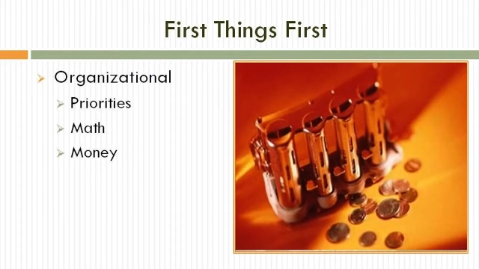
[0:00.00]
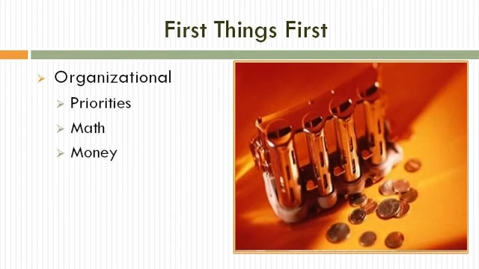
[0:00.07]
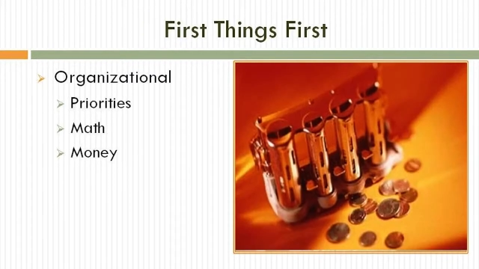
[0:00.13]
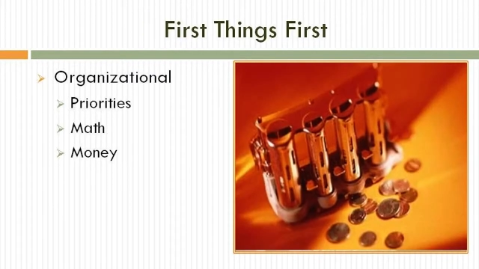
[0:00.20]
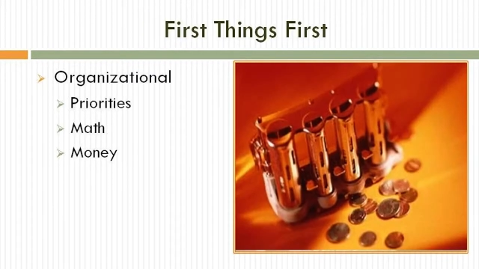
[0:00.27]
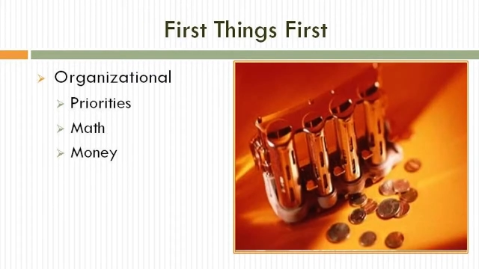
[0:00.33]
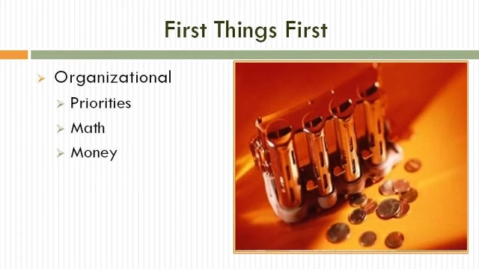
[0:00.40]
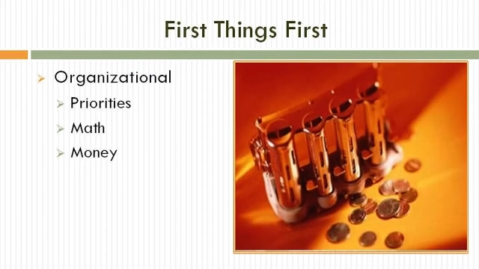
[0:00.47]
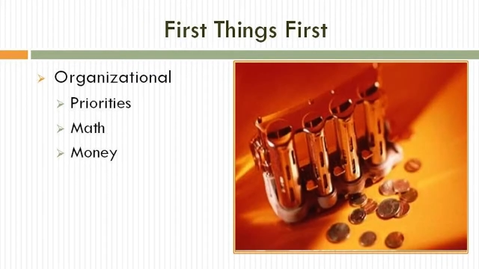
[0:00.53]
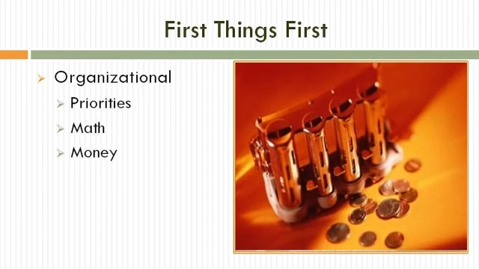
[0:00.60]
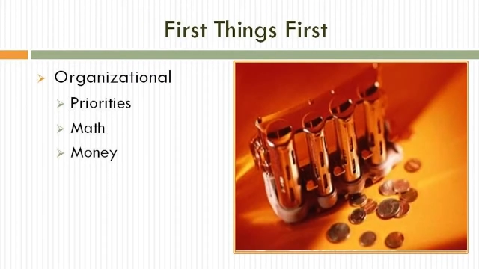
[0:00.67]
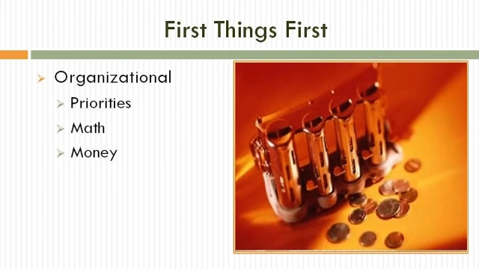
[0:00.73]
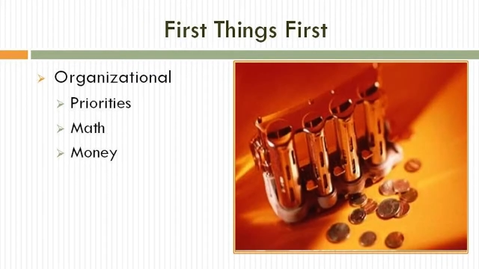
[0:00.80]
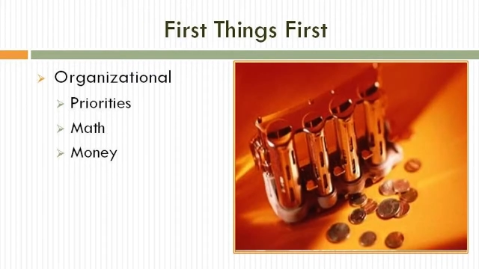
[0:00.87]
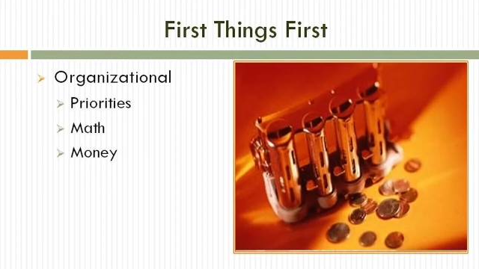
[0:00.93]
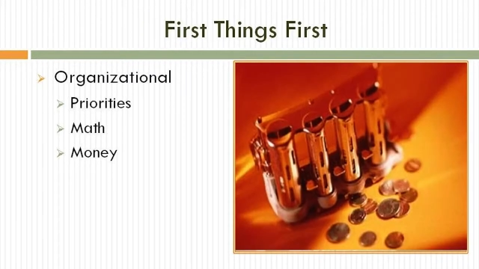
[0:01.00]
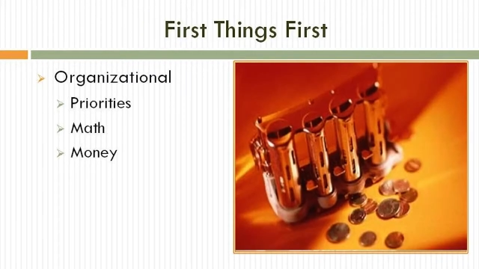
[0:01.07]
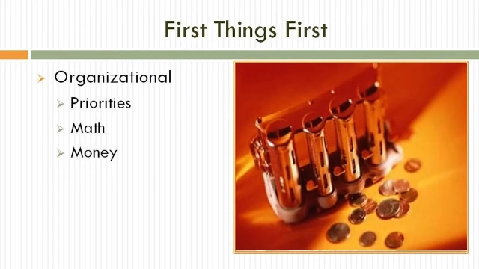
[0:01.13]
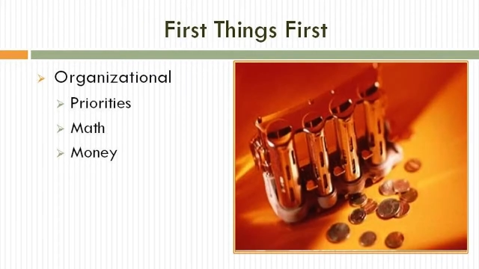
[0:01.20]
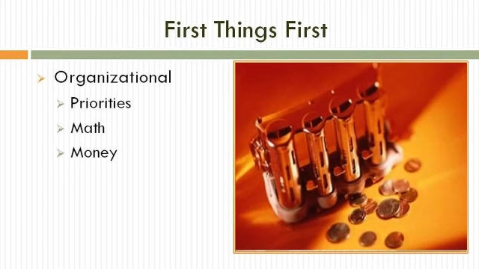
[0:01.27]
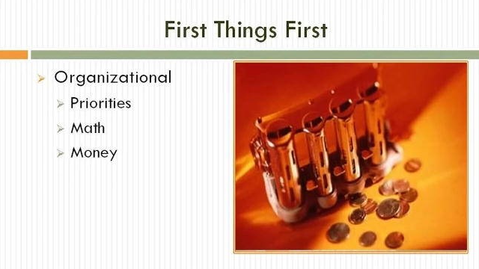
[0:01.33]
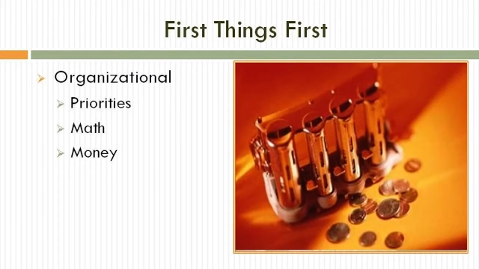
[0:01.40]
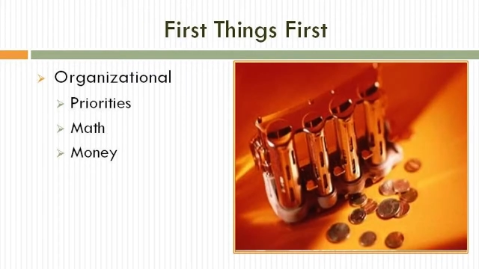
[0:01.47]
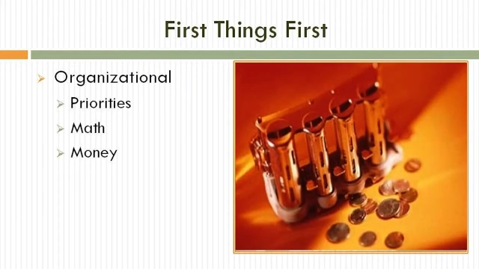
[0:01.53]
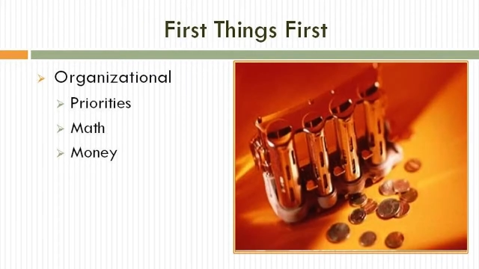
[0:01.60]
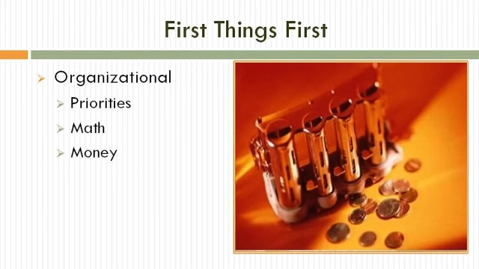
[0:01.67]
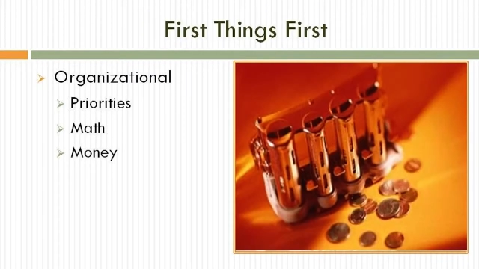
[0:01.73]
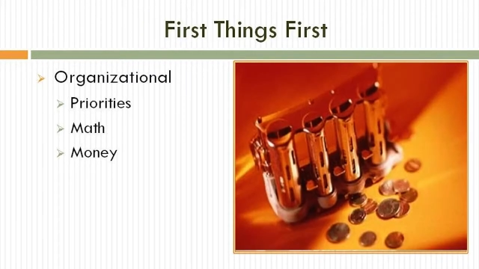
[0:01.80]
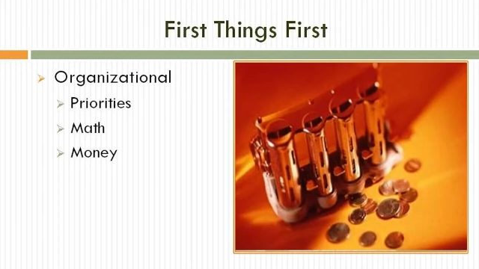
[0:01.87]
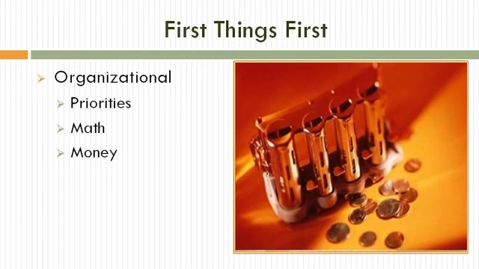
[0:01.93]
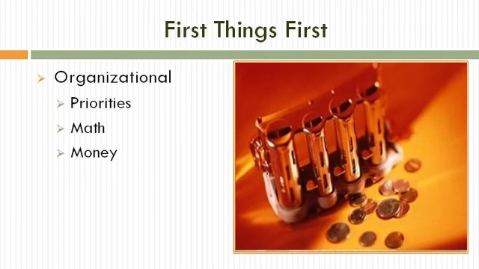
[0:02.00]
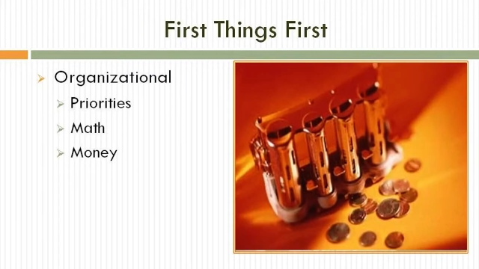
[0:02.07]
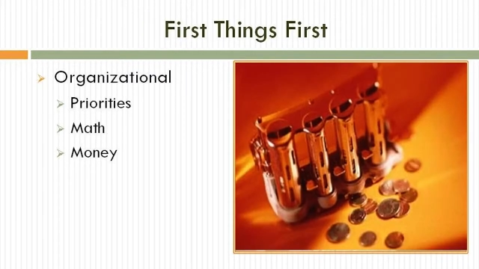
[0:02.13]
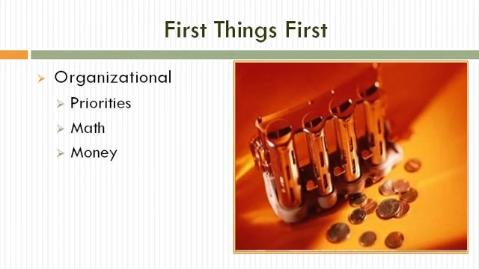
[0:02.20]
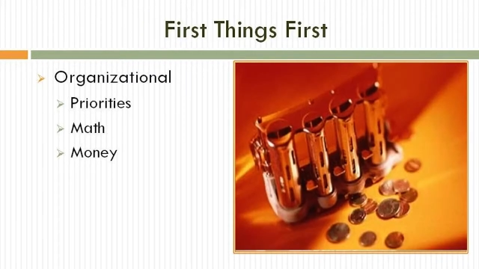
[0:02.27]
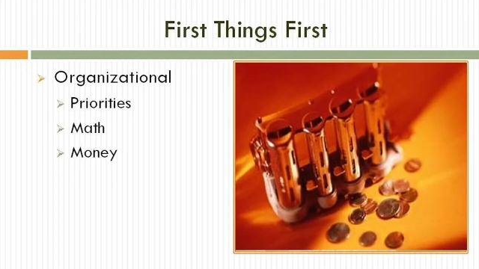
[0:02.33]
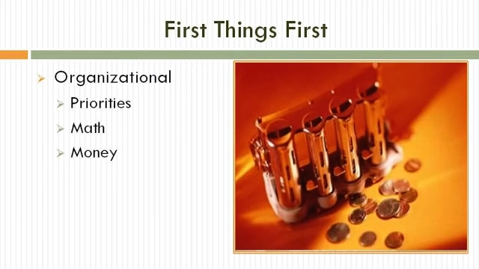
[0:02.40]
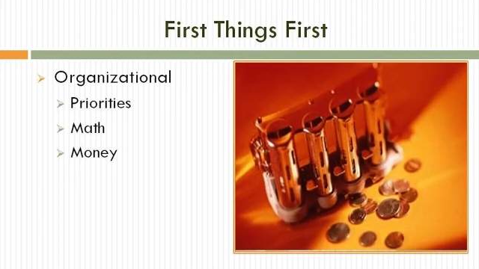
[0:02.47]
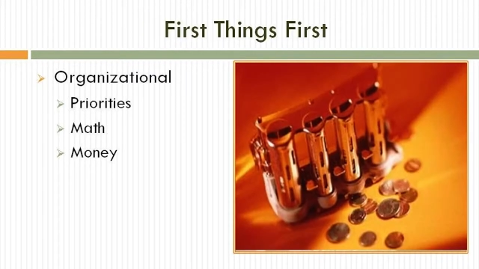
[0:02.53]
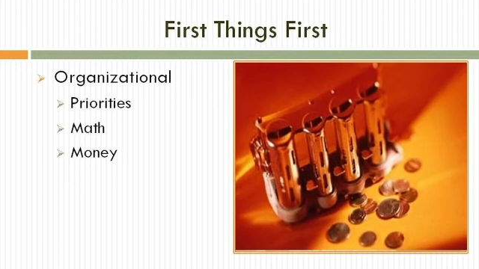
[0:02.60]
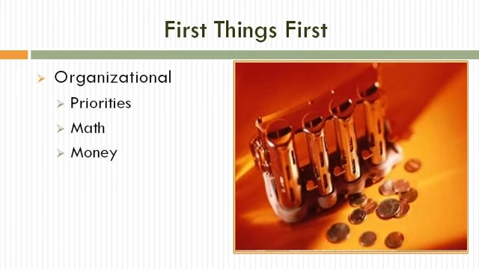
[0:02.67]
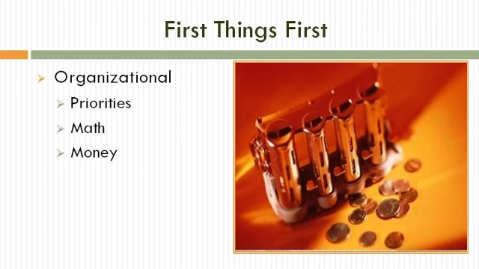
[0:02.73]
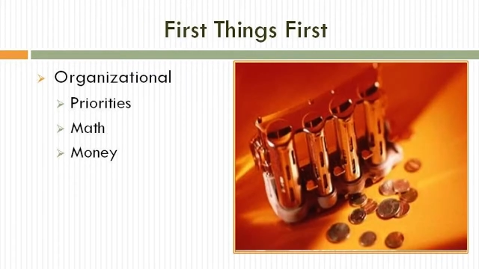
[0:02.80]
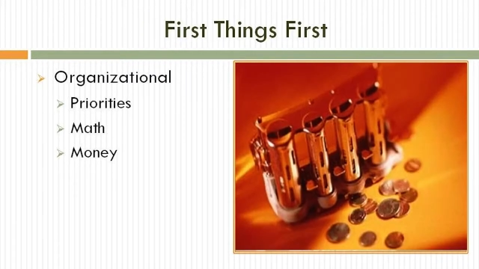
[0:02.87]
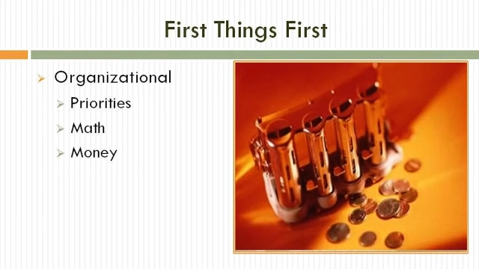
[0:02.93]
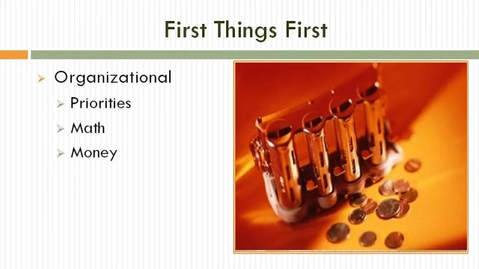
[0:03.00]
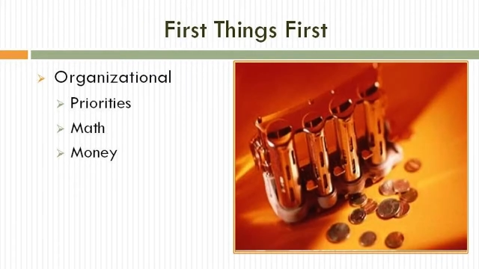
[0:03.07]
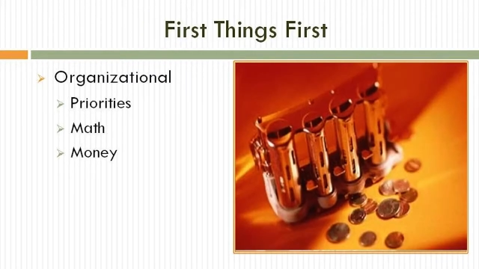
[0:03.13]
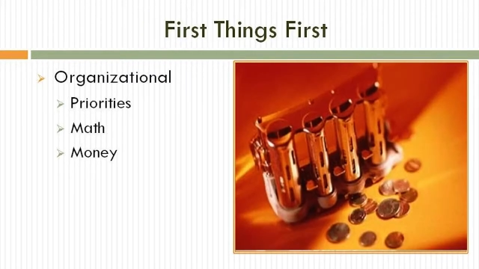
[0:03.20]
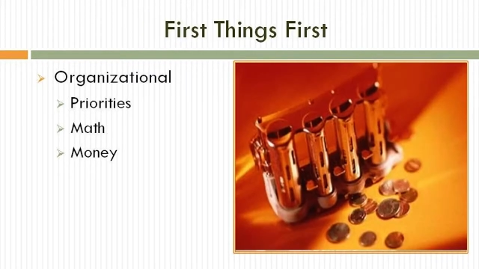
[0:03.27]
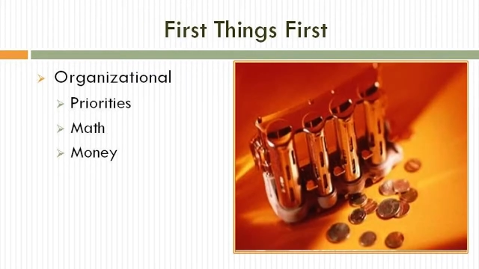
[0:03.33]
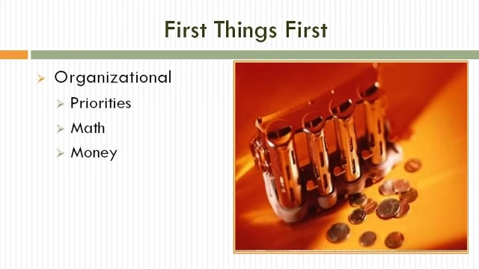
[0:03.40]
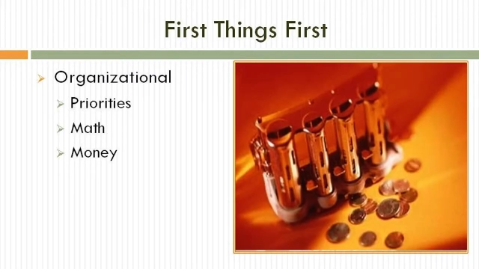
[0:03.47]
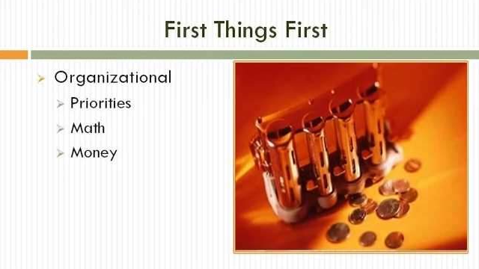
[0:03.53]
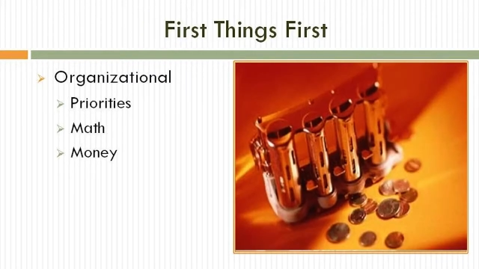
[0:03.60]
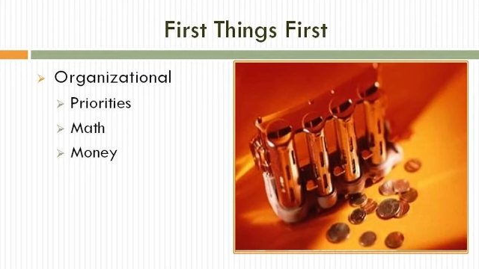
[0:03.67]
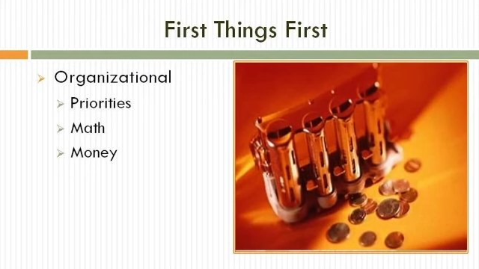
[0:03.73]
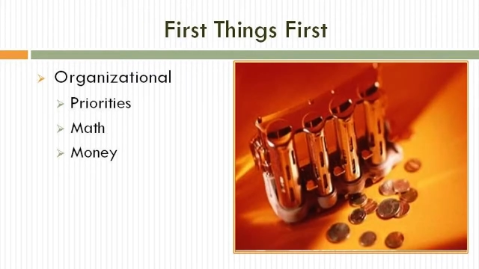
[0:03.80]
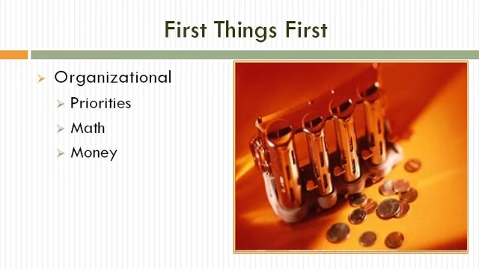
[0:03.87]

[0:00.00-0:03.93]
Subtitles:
(no speaker visible)